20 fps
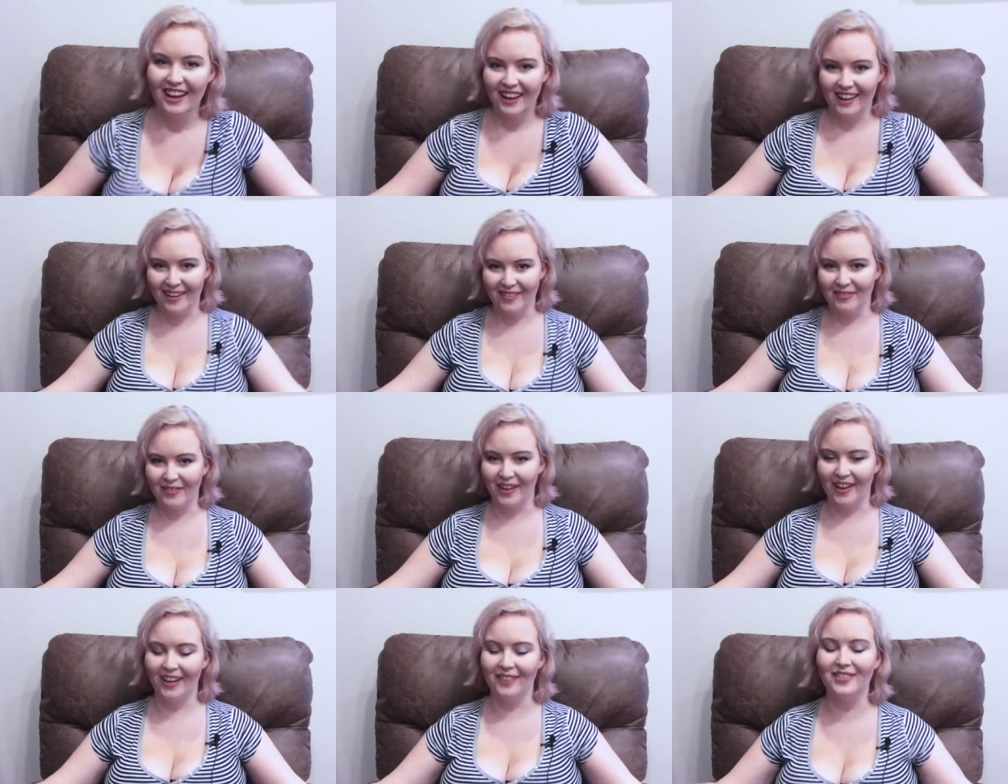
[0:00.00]

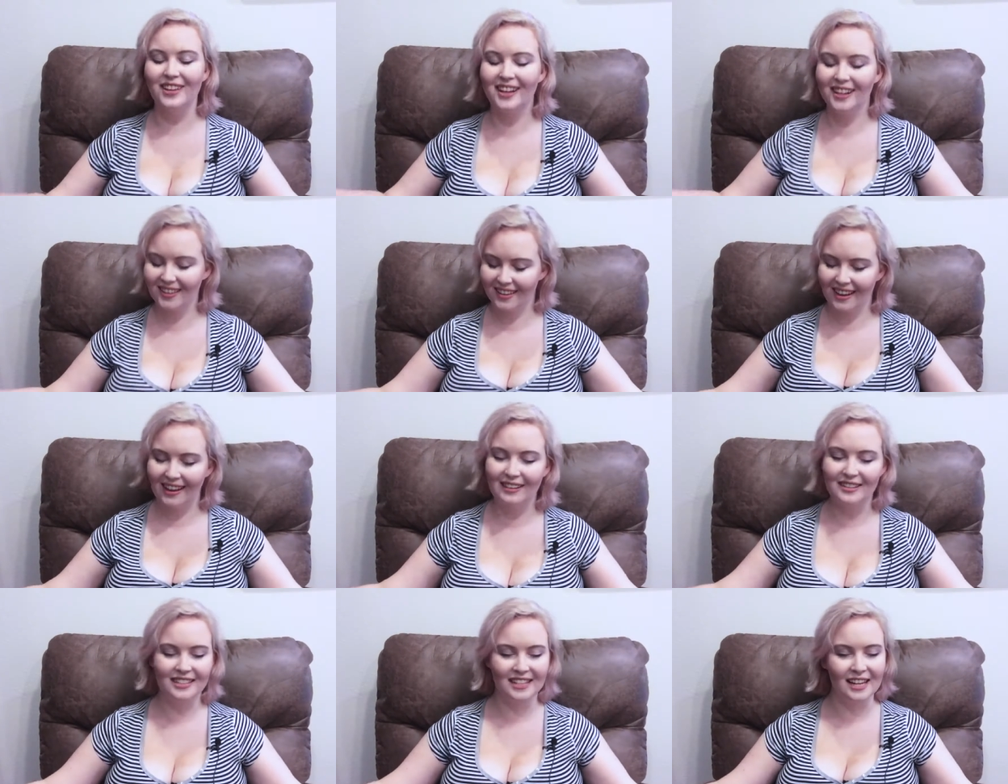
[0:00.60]
If
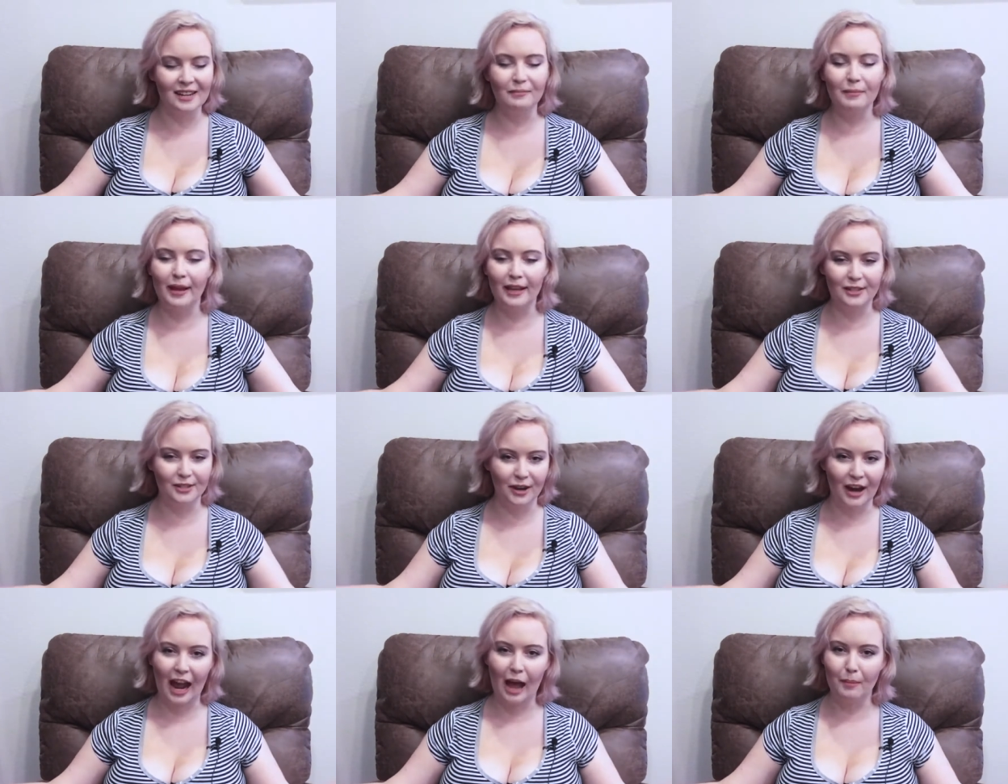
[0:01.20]
anything else like
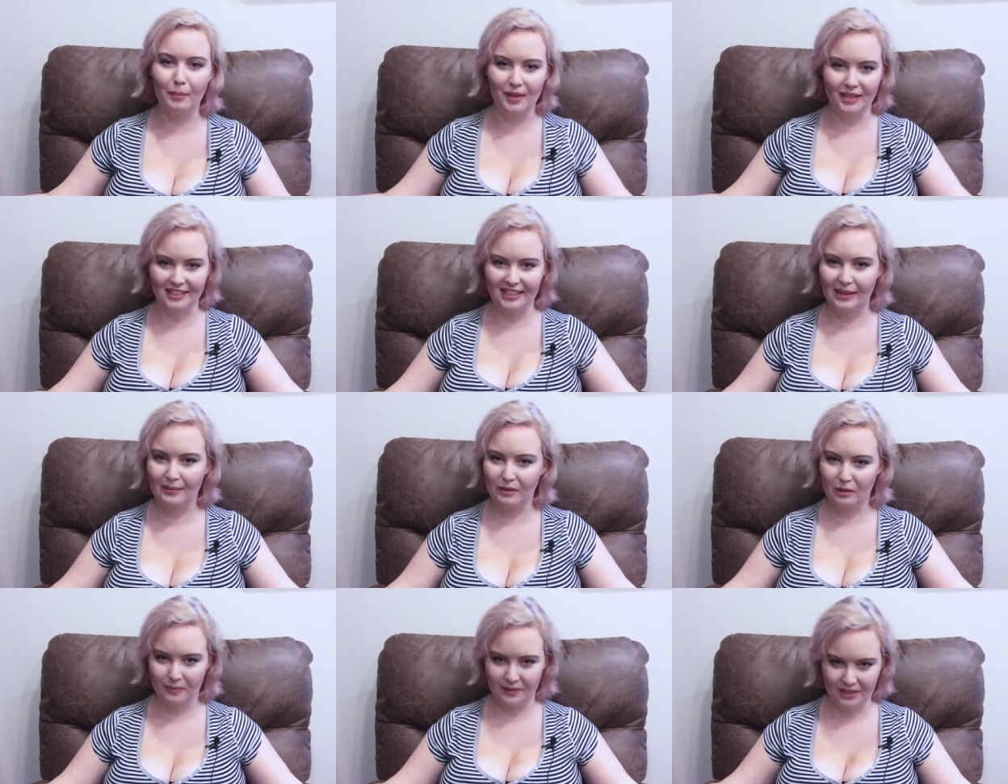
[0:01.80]
major happens,
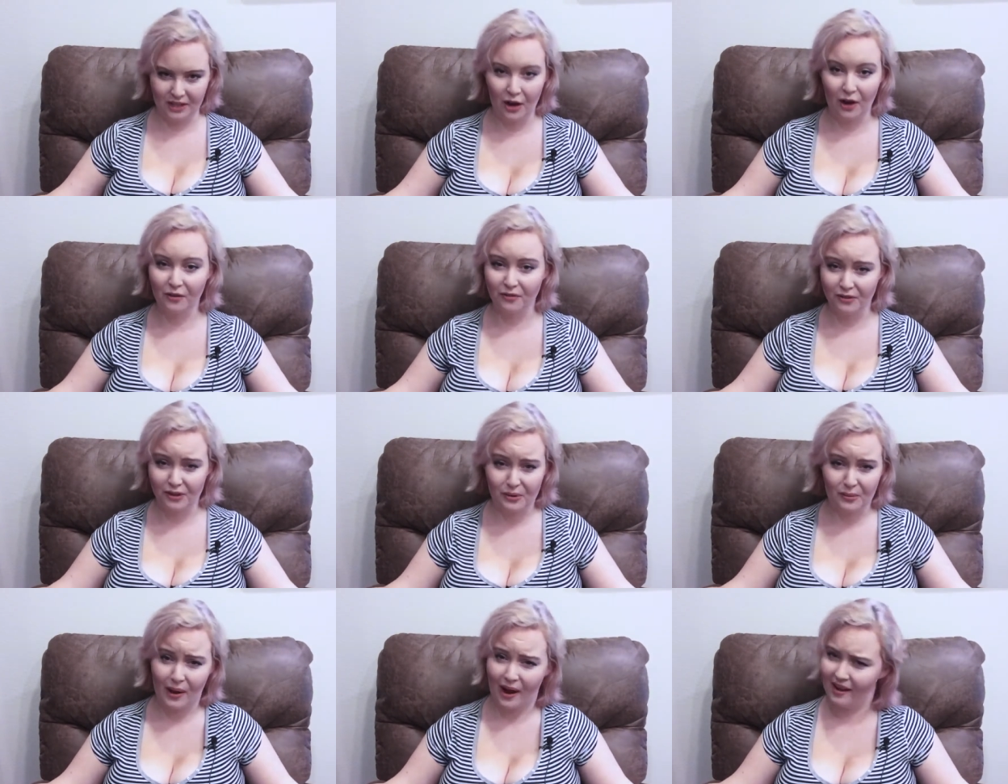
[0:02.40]
I'm gonna be dark
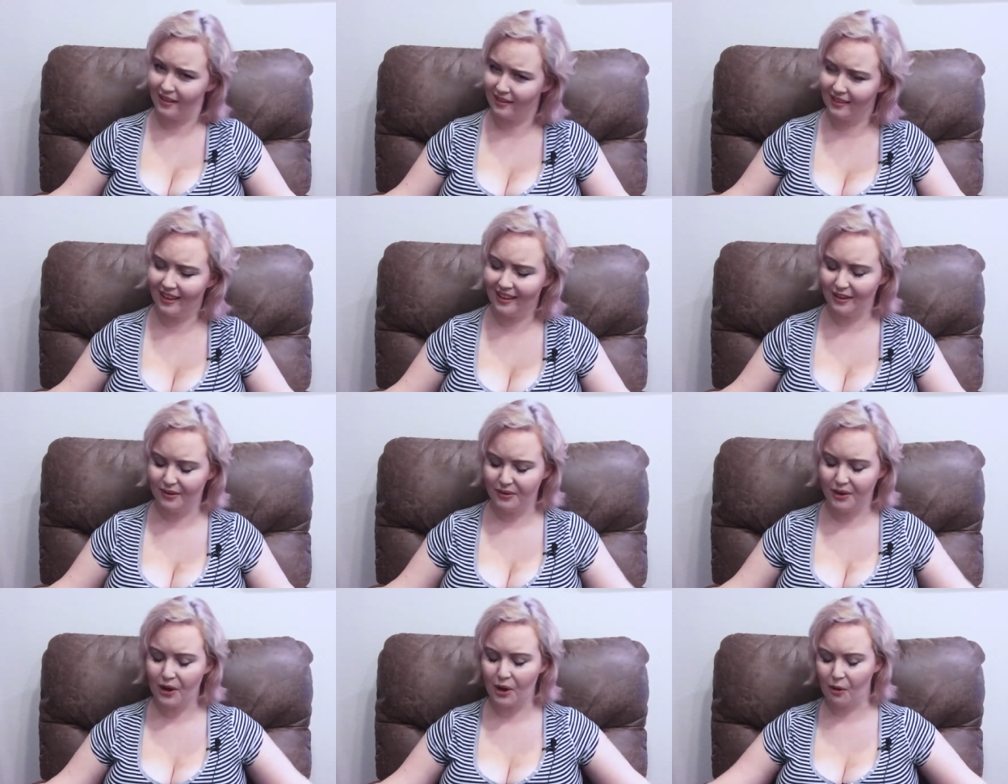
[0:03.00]
for a while, I'll
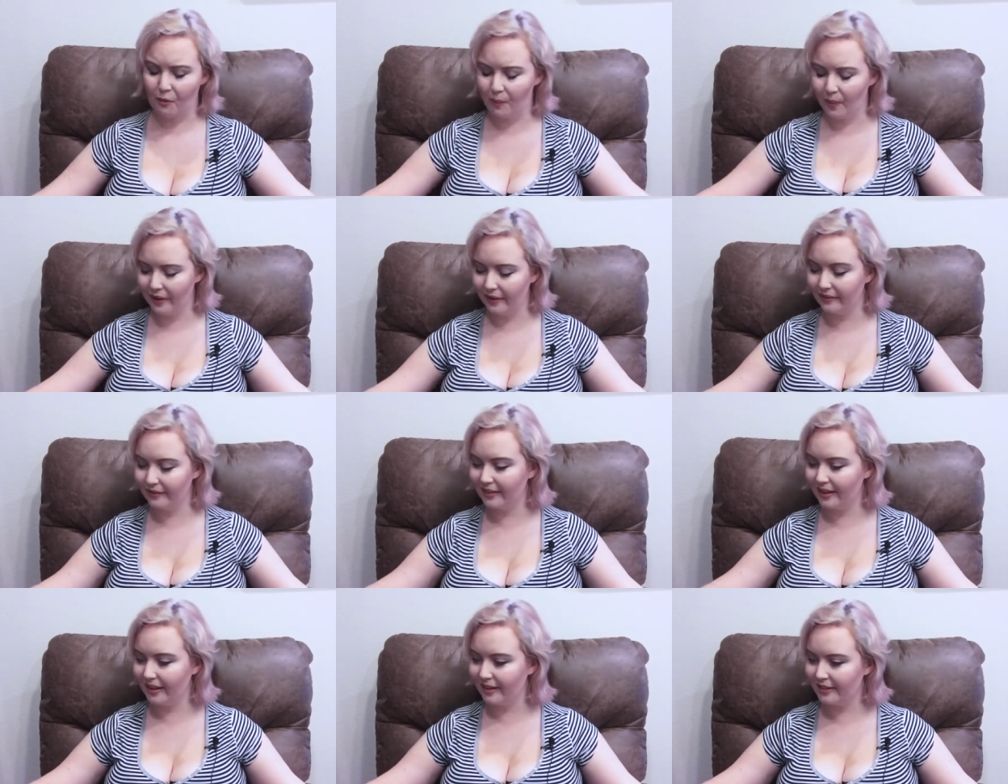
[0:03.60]
let you know,
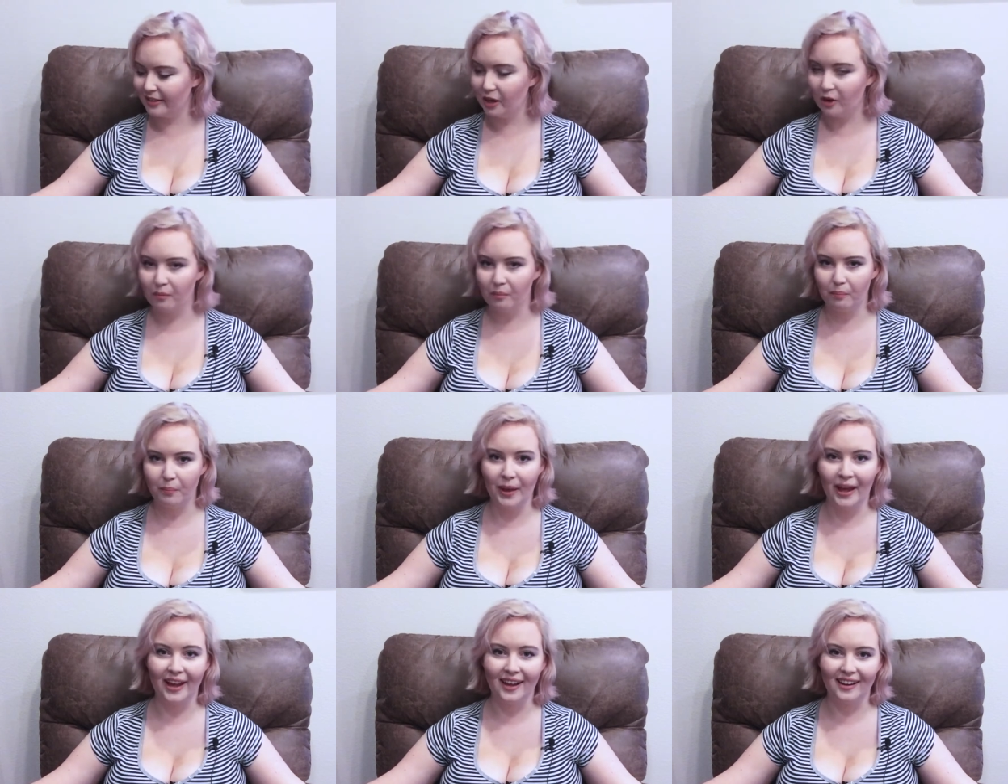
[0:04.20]
but don't
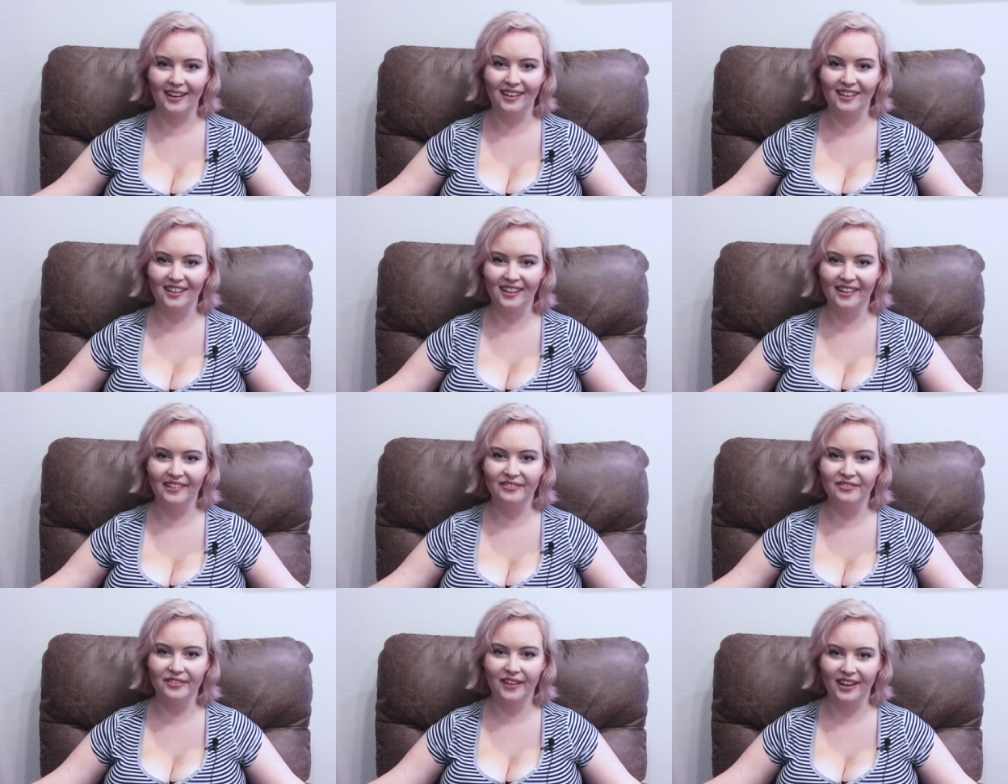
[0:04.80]
panic
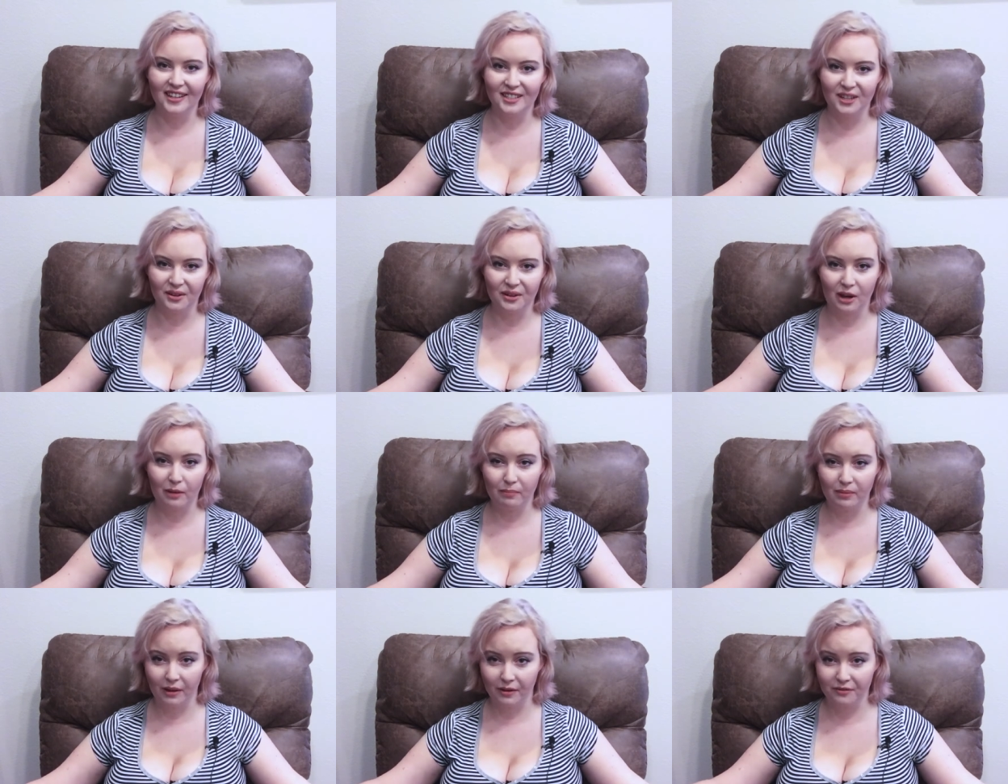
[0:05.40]
if I don't
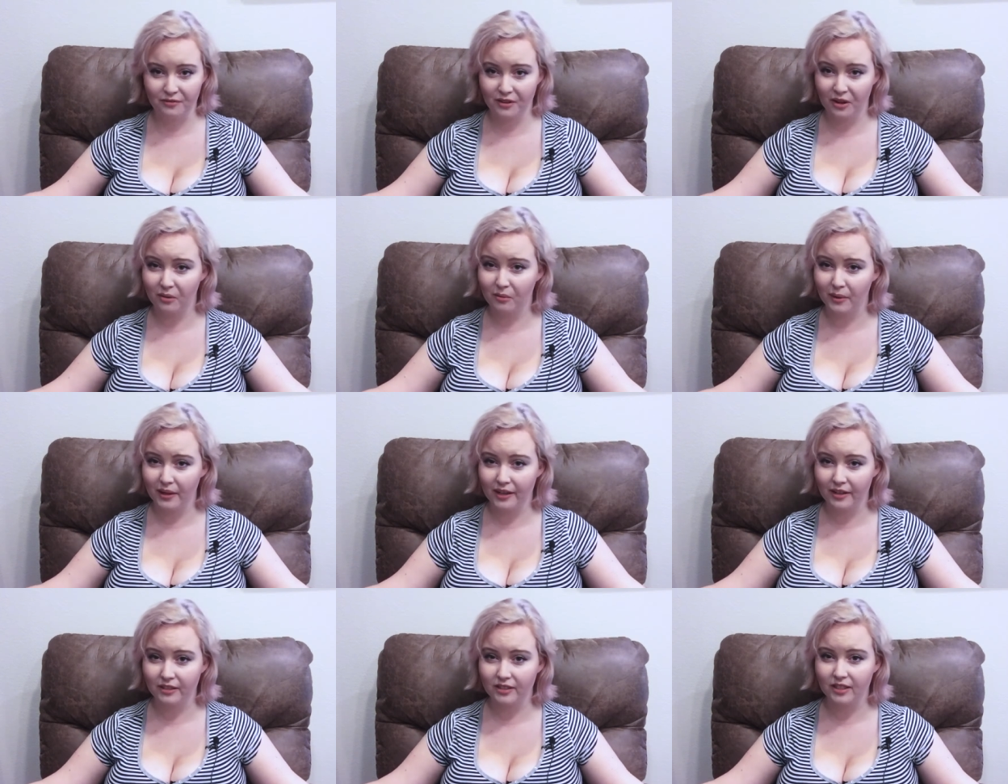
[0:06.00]
upload for a
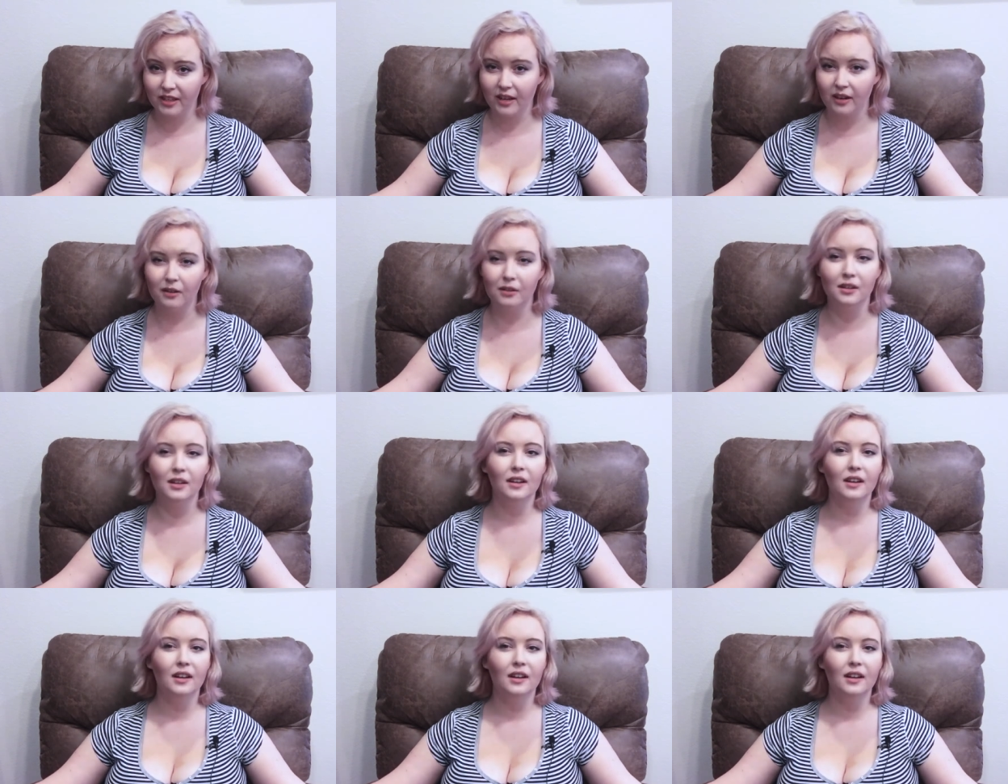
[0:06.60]
week or so.